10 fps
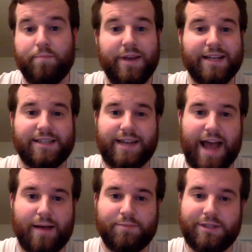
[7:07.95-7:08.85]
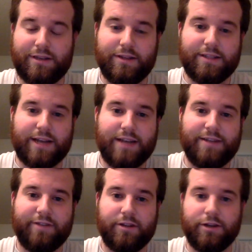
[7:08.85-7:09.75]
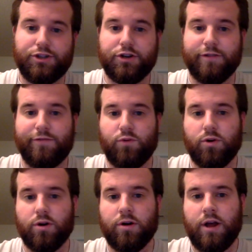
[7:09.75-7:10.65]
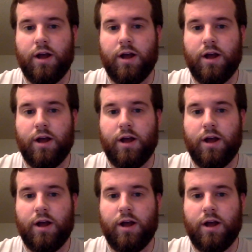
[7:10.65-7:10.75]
biggest gaps in the scientific literature for